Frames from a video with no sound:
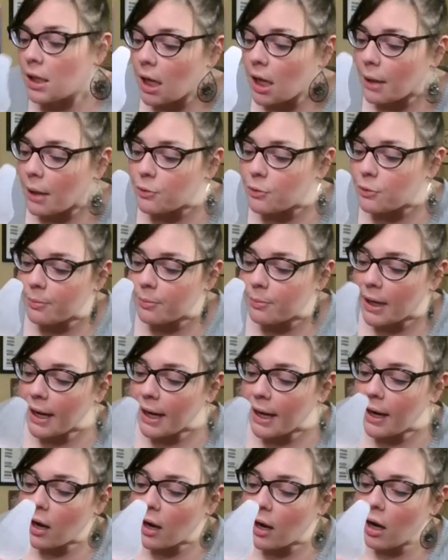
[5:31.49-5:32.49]
I'm doing
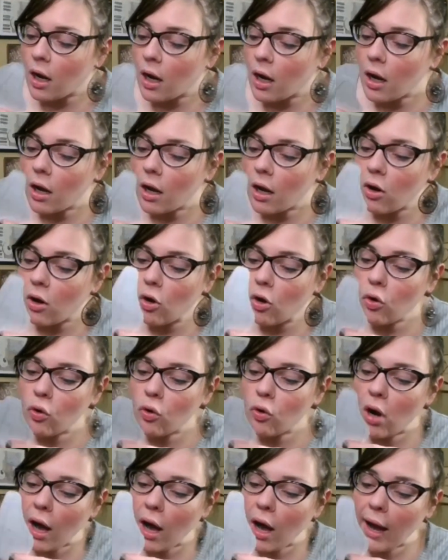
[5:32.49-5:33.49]
my
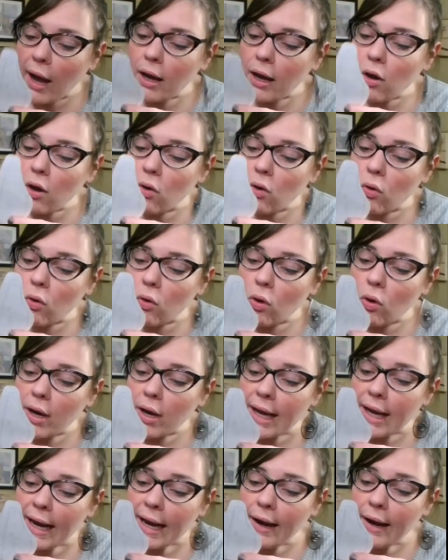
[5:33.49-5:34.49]

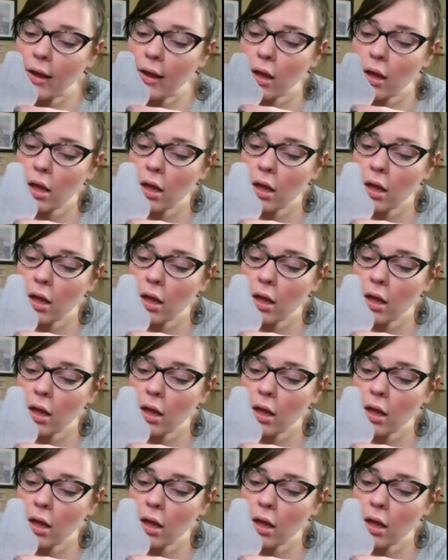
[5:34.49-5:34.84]
cricoid